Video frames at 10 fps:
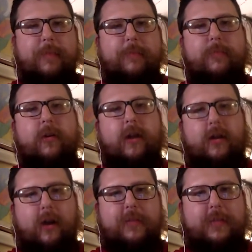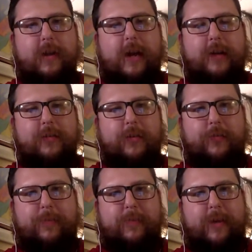really close to actually
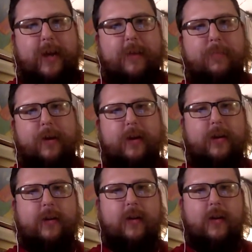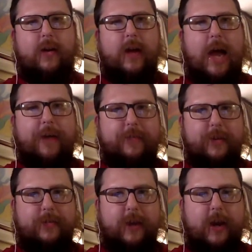flipping that, but I haven't
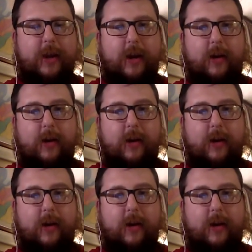decided that on